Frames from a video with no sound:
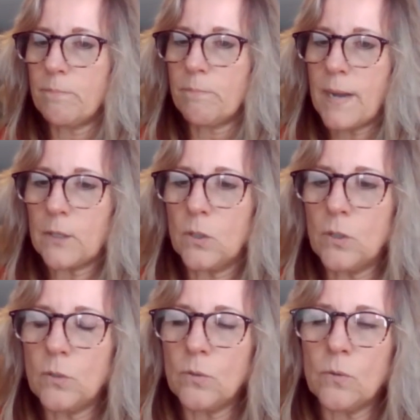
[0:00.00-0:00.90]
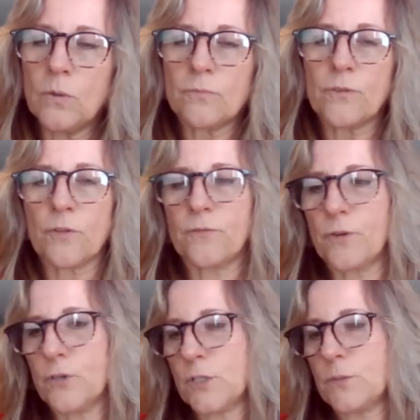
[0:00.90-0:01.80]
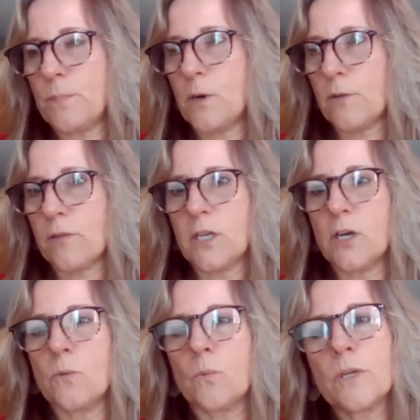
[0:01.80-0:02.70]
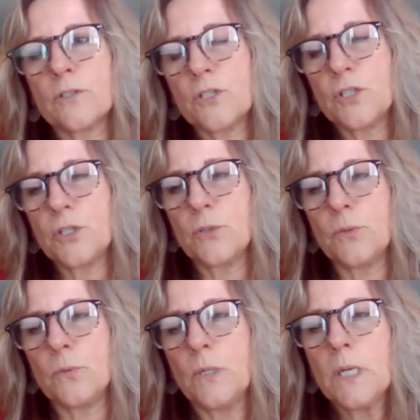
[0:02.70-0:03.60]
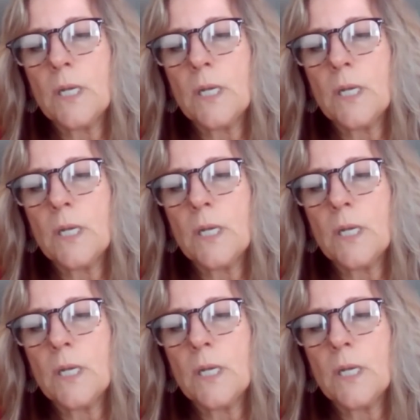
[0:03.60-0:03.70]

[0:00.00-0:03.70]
my goal for the first part of the year was to